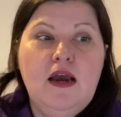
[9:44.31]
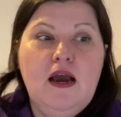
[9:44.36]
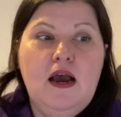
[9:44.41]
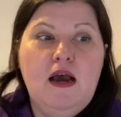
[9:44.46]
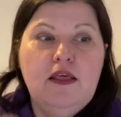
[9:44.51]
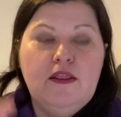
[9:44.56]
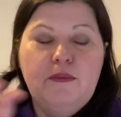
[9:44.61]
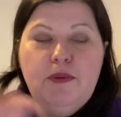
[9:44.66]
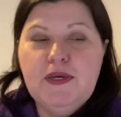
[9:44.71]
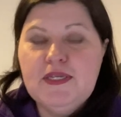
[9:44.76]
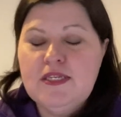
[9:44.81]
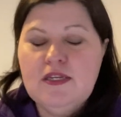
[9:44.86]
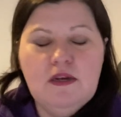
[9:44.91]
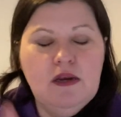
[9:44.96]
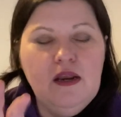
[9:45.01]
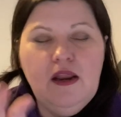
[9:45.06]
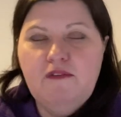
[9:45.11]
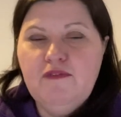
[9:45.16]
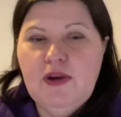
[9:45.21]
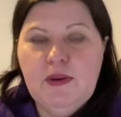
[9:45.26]
uh, the
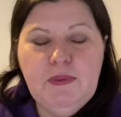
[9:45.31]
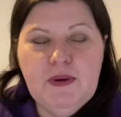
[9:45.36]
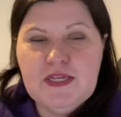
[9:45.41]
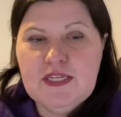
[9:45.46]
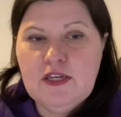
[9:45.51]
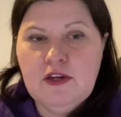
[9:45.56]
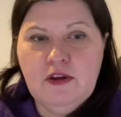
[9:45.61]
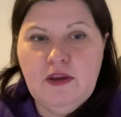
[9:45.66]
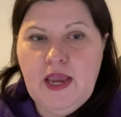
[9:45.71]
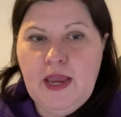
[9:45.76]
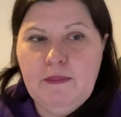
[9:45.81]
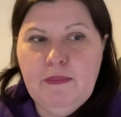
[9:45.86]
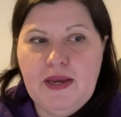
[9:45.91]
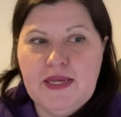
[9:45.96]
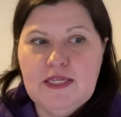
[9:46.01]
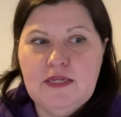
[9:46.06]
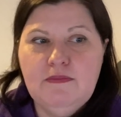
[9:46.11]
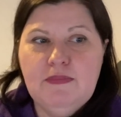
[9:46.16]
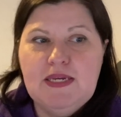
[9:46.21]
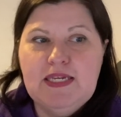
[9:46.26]
person lovely person who came
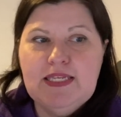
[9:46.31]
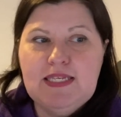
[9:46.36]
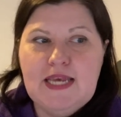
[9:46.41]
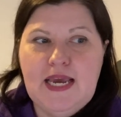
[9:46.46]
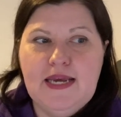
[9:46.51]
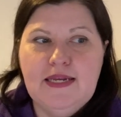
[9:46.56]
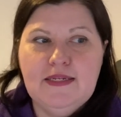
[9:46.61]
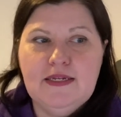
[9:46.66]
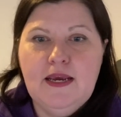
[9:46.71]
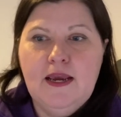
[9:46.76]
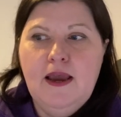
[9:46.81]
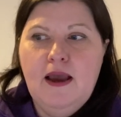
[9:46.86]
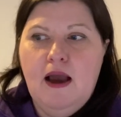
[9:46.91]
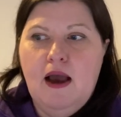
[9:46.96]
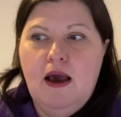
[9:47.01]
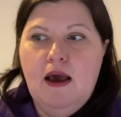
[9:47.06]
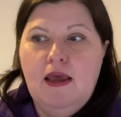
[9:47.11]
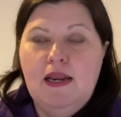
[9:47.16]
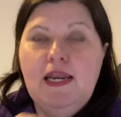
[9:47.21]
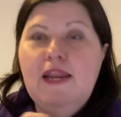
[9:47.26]
back to me said
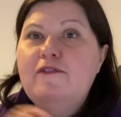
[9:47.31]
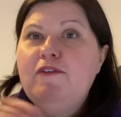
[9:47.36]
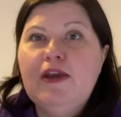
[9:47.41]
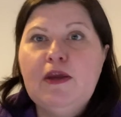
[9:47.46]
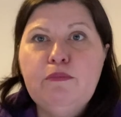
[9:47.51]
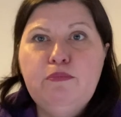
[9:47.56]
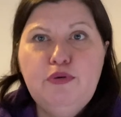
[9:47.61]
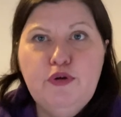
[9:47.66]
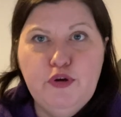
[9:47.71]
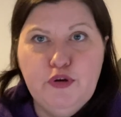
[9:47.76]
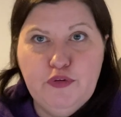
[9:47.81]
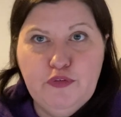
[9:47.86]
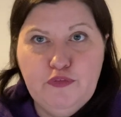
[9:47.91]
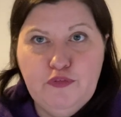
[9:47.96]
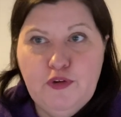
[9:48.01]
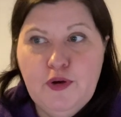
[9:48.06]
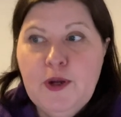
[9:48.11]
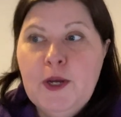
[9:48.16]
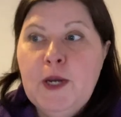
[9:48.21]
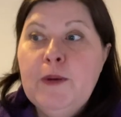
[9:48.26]
uh, living proof